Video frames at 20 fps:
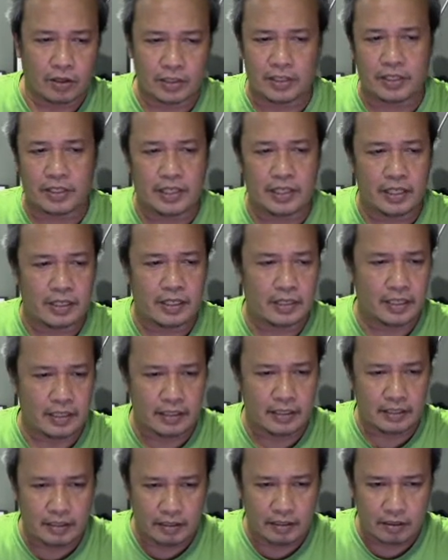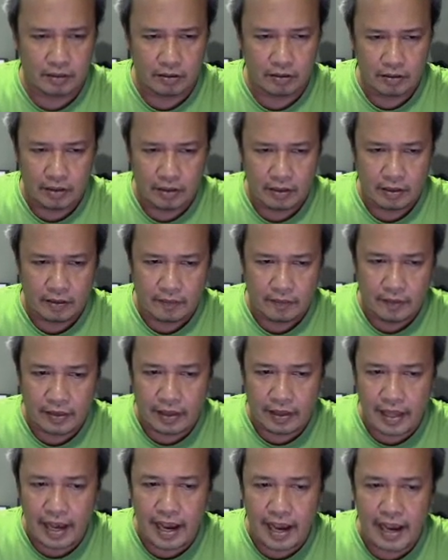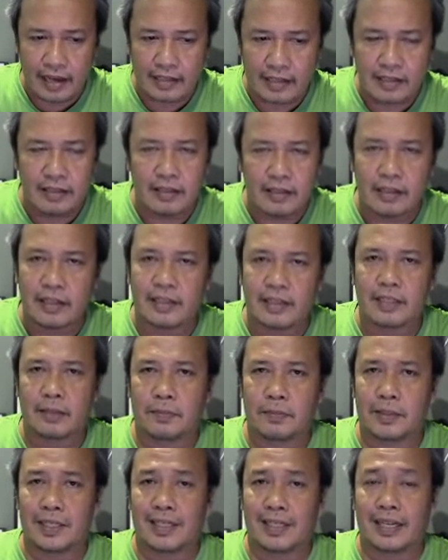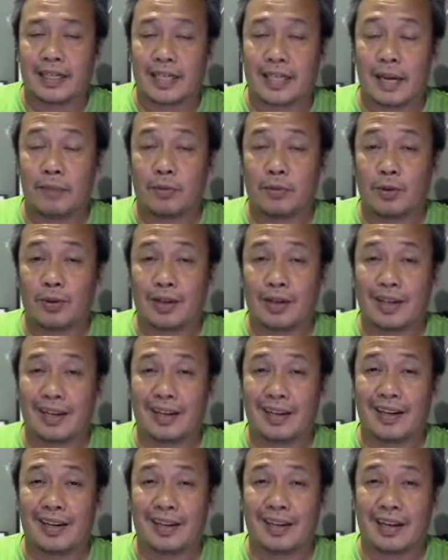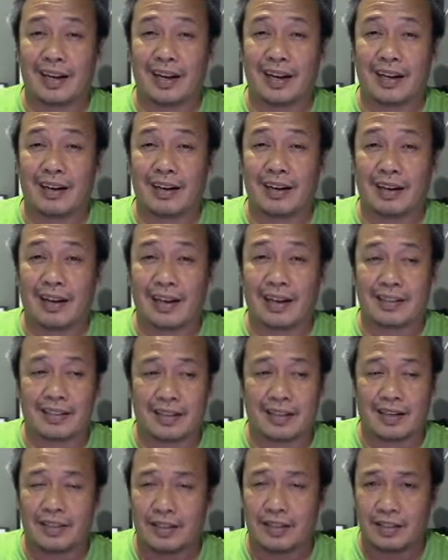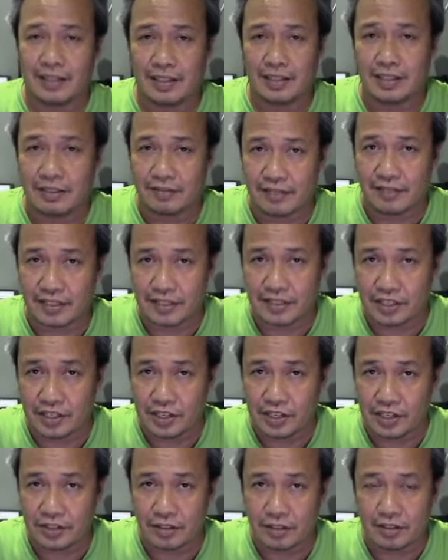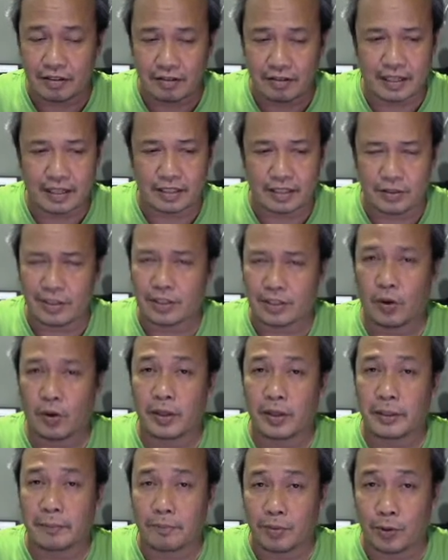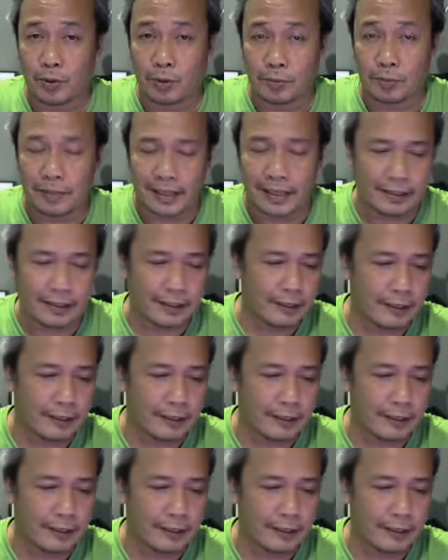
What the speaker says: sees this, that is the person that came to the clinic and has started this investigation. All right, so it's called the proband.